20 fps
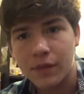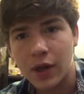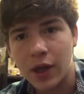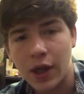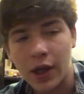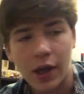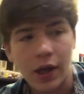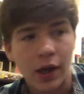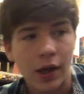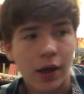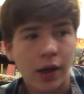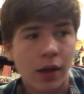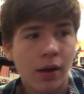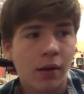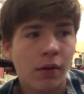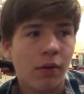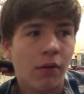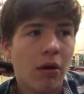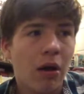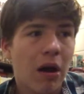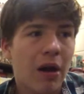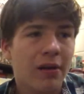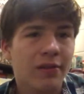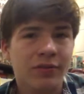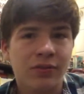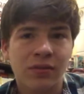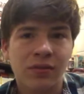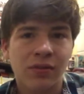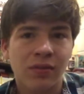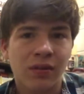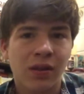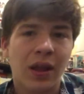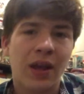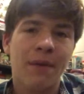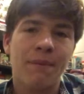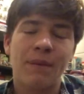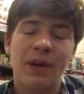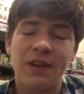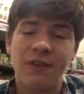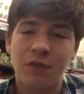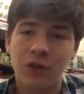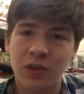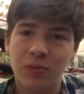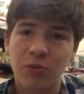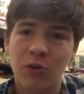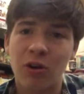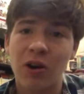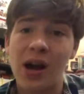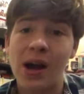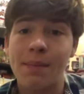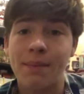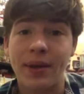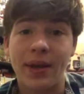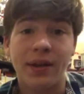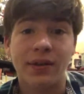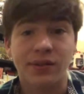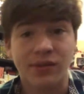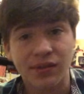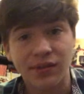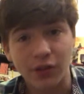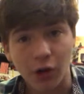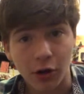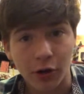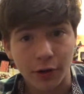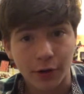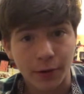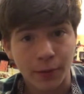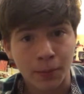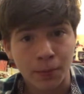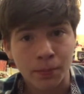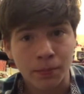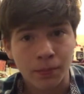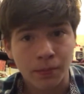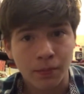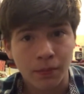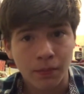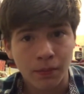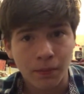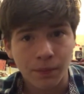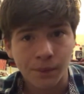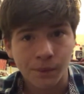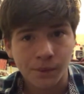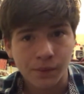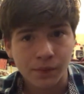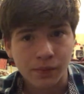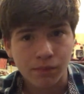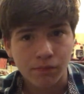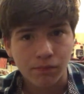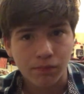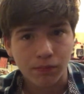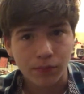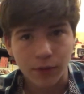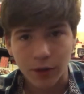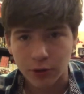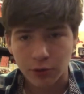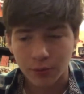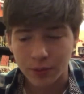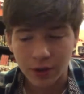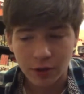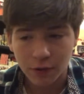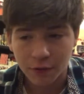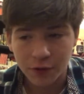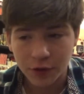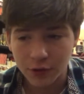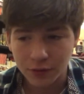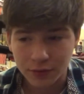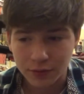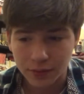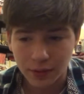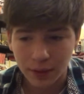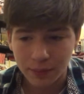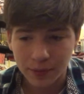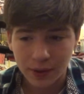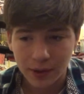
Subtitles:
And by football I mean soccer. Not to be confused.